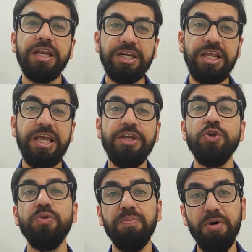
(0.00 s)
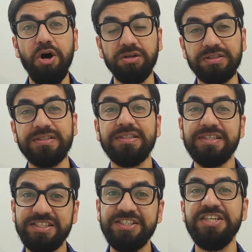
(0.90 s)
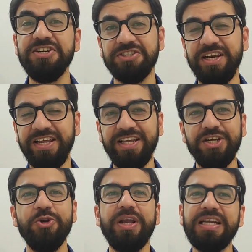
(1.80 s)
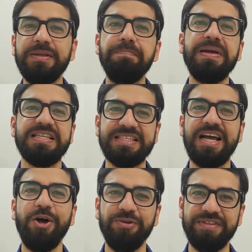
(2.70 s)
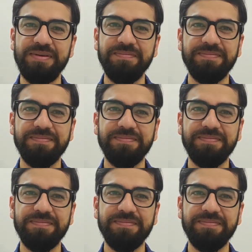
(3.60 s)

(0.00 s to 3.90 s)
Take your mocks seriously to get the best out of them.